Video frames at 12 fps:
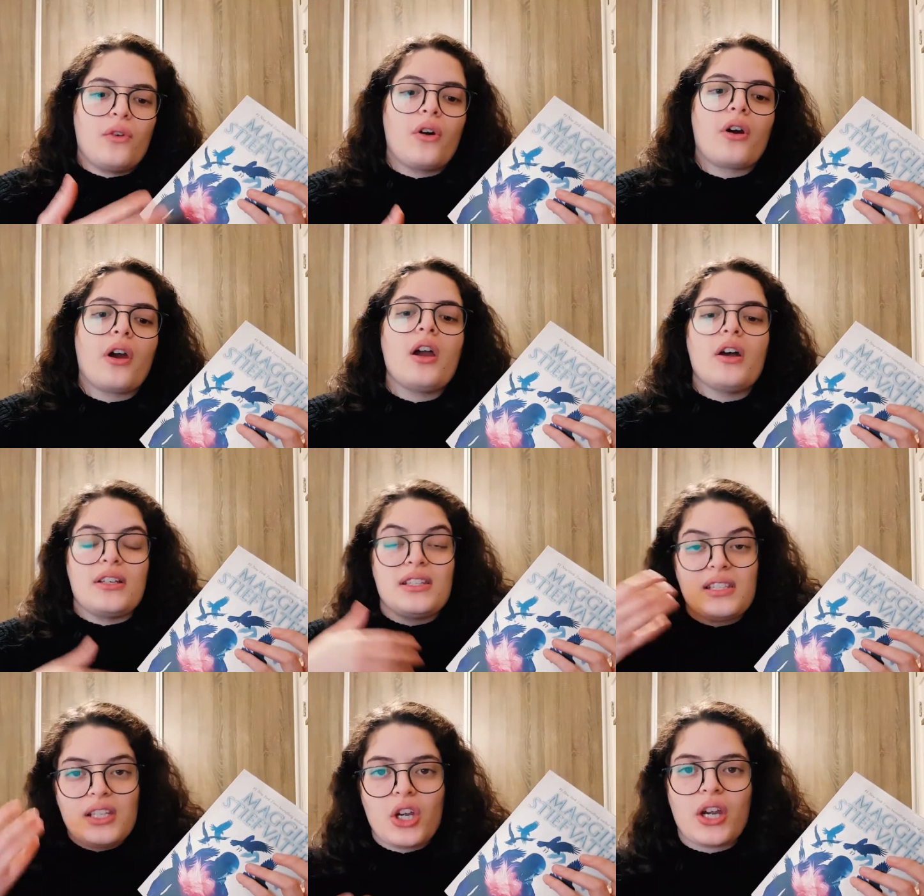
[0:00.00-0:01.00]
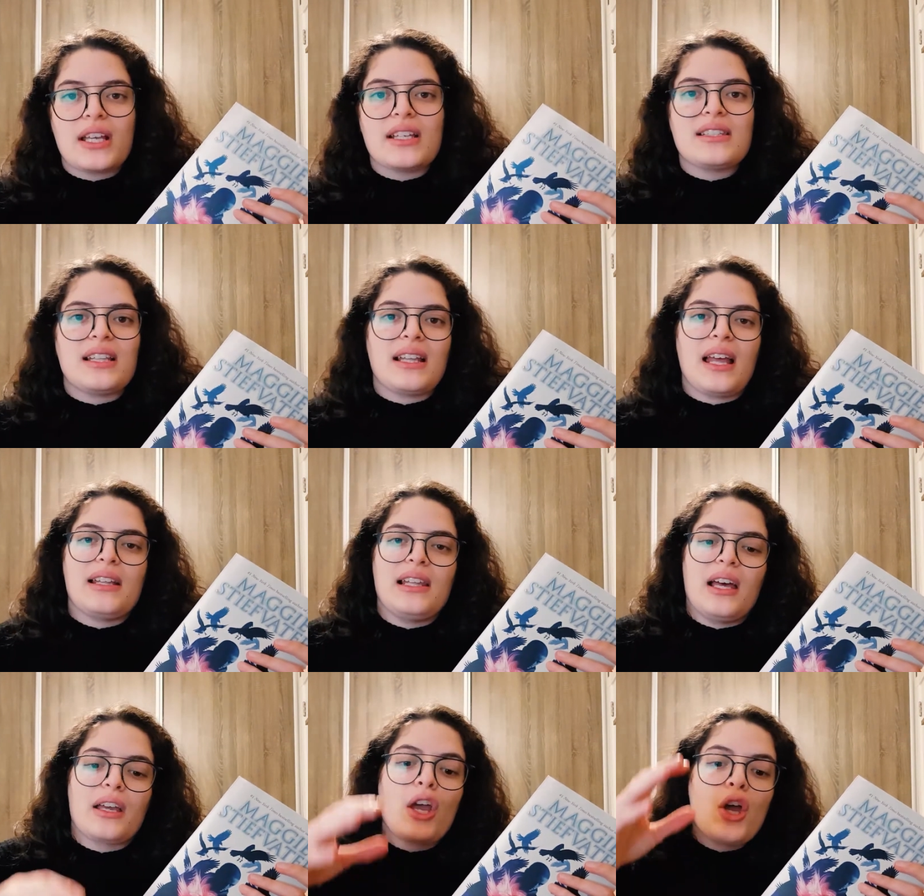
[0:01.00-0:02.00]
for a series that had
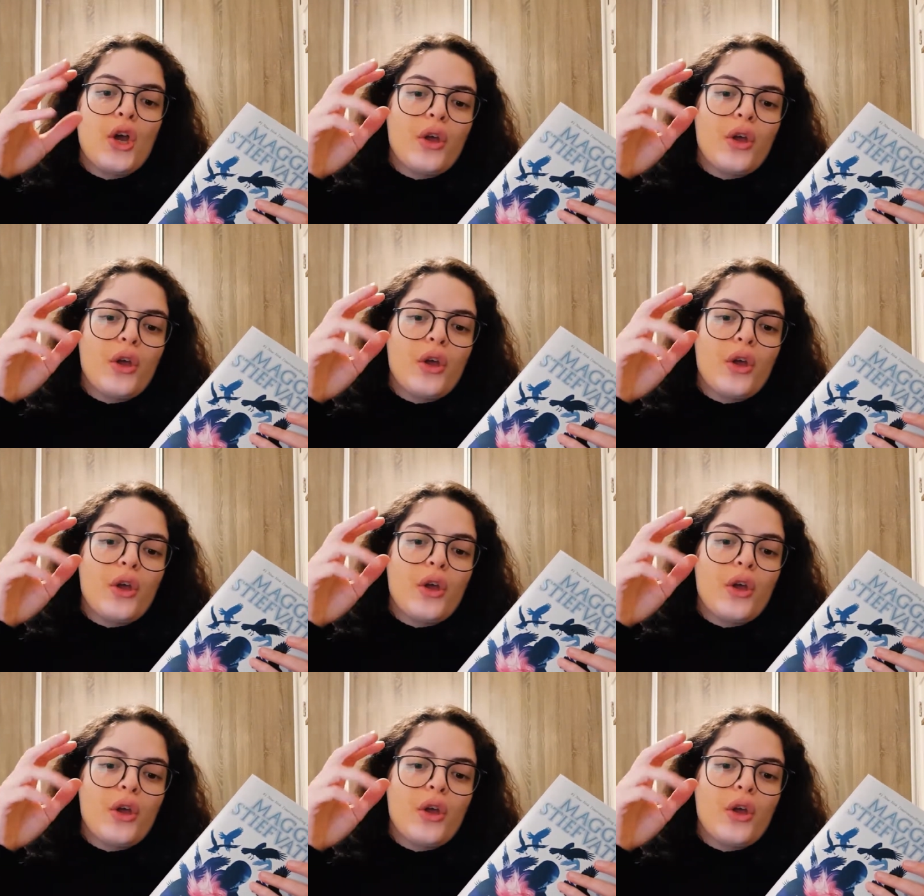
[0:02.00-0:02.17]
like